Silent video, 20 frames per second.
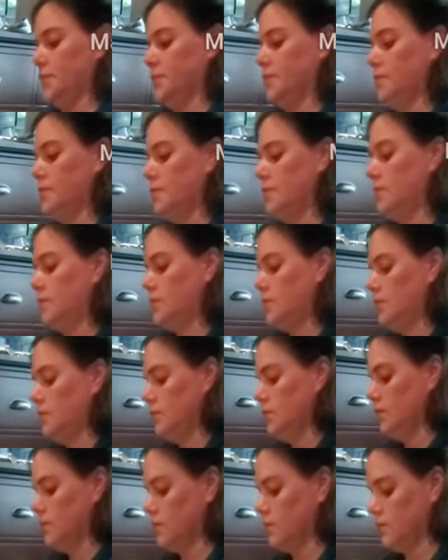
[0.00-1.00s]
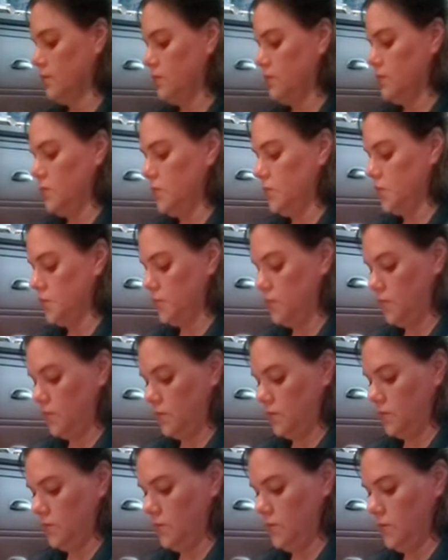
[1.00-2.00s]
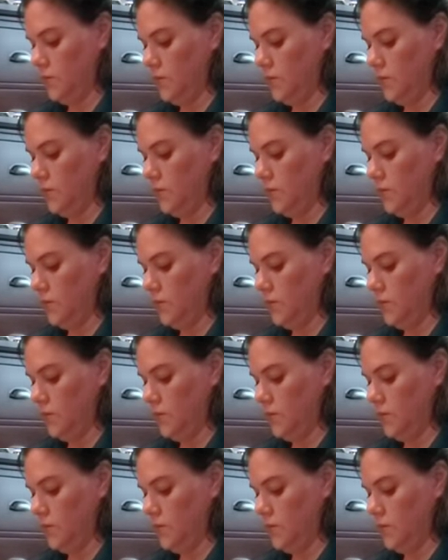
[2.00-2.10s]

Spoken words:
Nobody speaks.